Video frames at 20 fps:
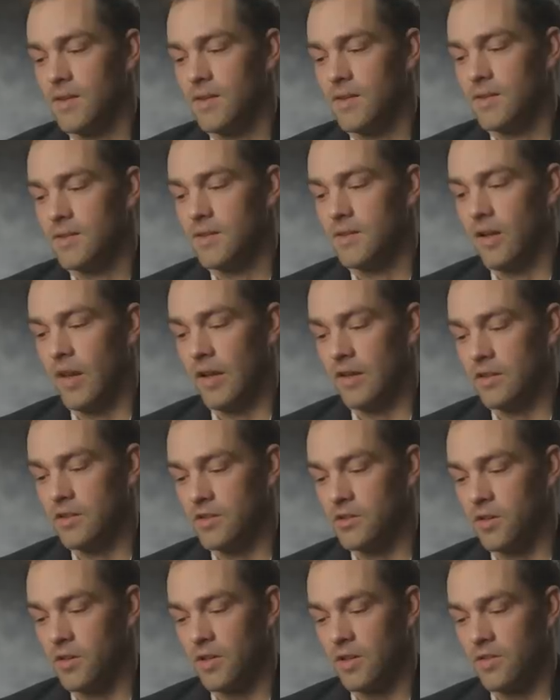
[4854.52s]
So like the
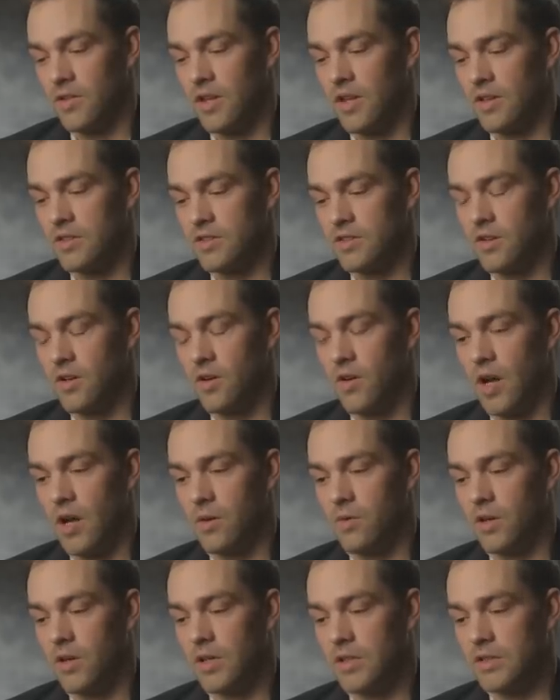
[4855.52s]
jerk of the NCO I
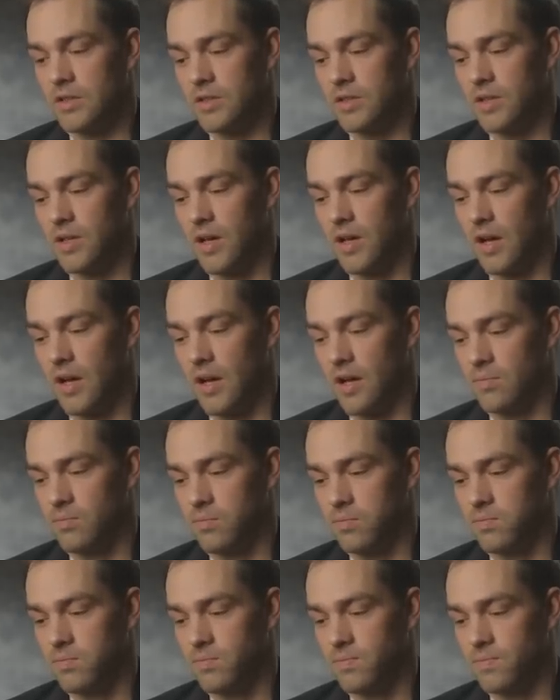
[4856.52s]
was, I
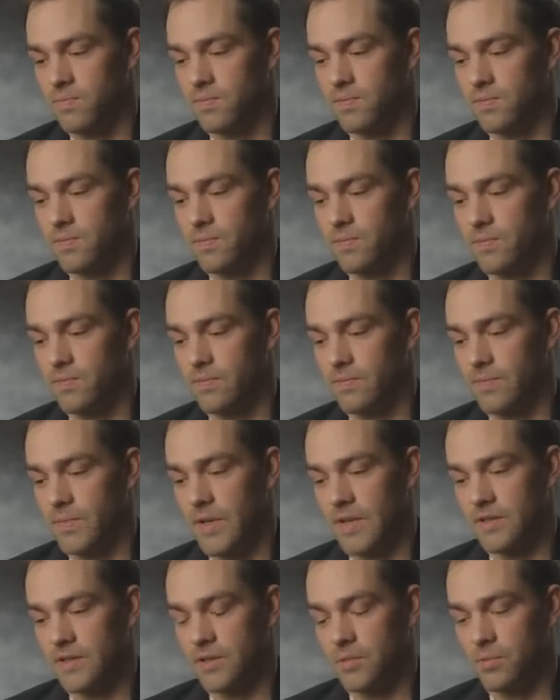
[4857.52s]

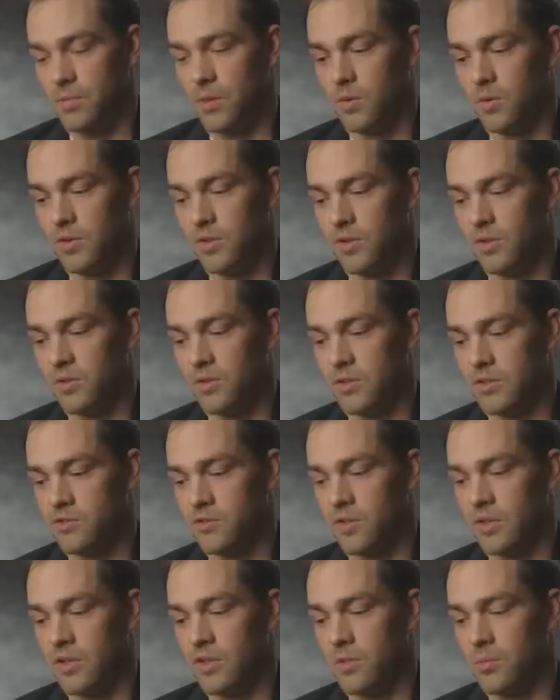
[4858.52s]
basically pulled the oldest
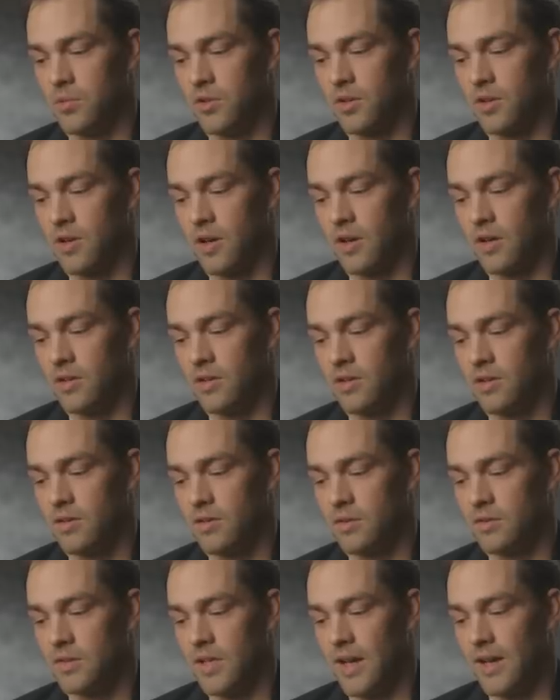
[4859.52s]
trick in the book on a
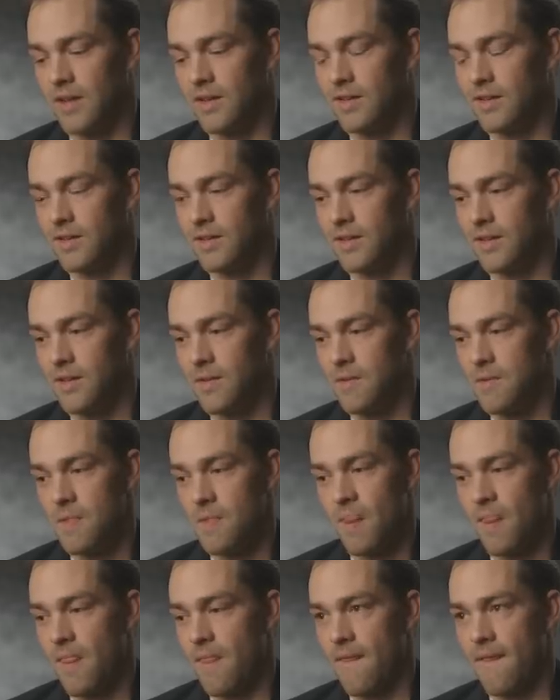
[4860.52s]
lieutenant.
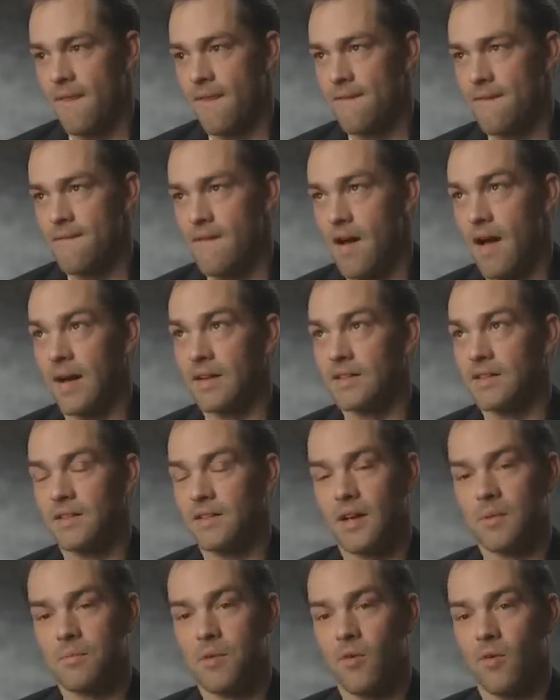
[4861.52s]
I acted
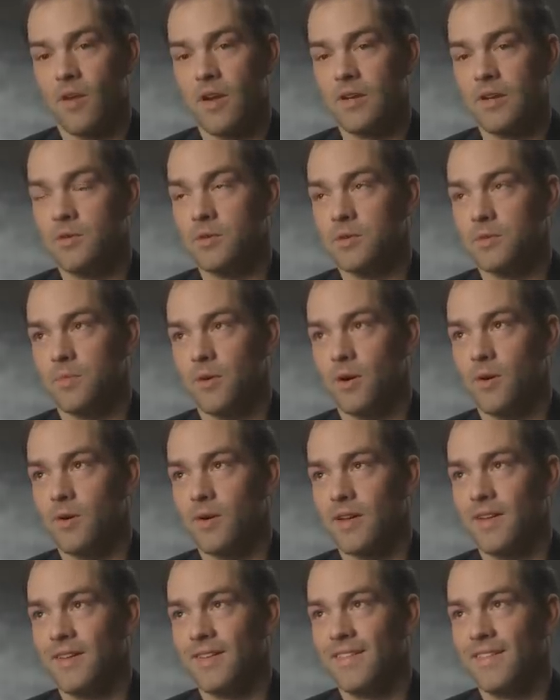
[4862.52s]
like my radio was broke.